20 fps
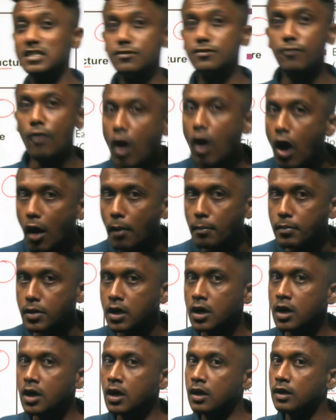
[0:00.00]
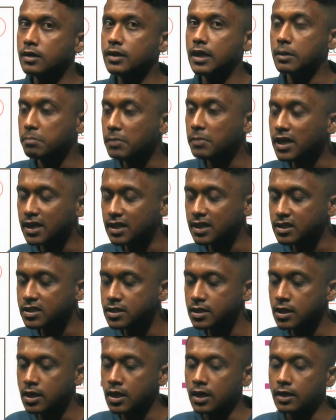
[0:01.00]
formed, that means
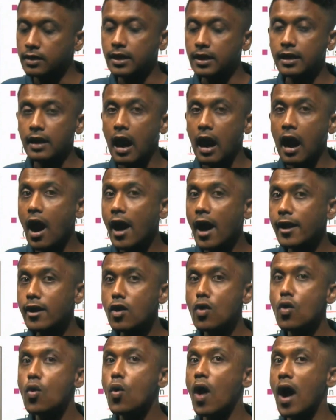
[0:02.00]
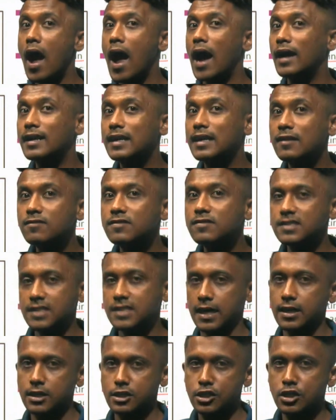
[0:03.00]
there are no active
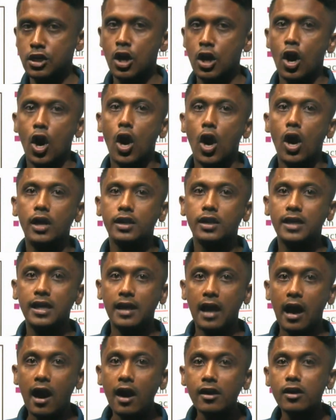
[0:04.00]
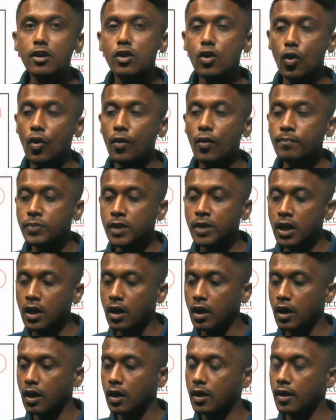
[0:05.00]
sites, or there are no
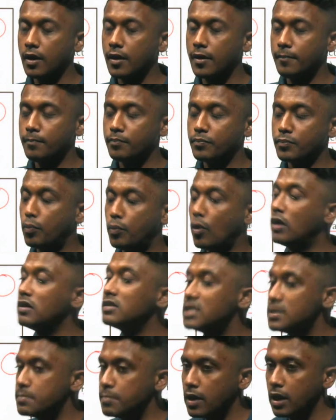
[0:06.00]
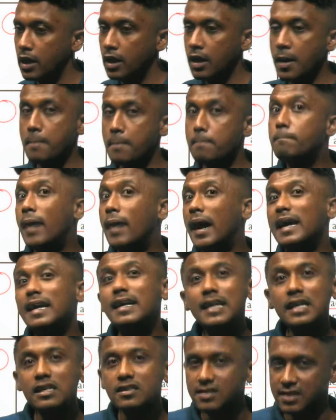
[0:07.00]
possible
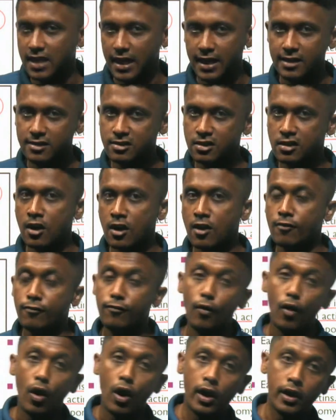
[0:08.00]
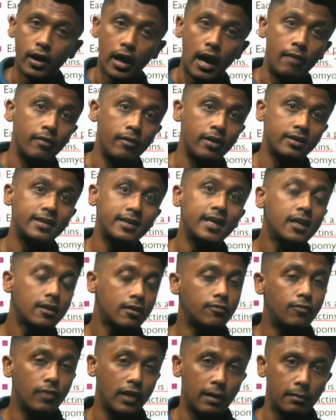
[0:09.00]
binding sites for our thick
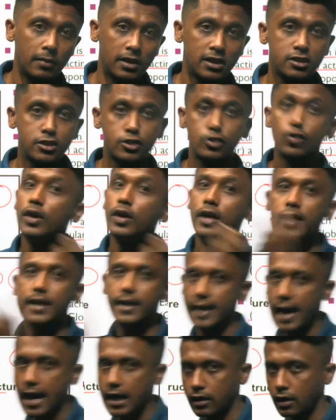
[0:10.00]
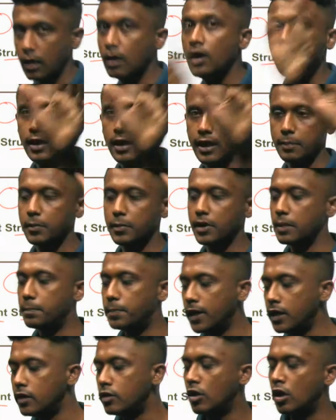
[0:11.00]
filaments to interact. Let me
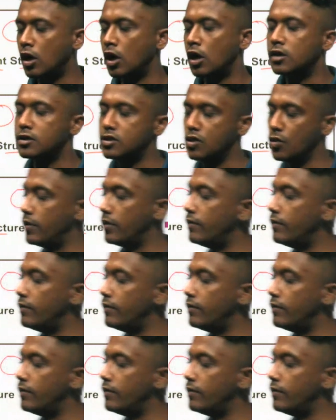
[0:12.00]
repeat. So when we